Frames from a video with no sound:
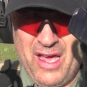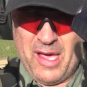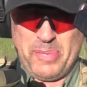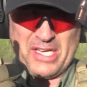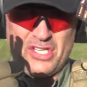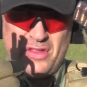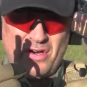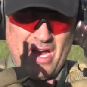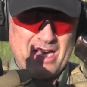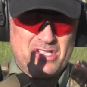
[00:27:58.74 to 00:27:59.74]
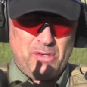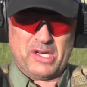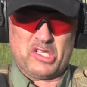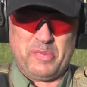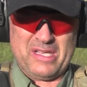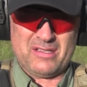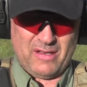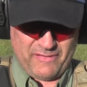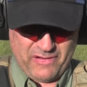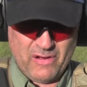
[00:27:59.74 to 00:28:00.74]
I bet you they're not too
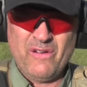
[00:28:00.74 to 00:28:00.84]
expensive.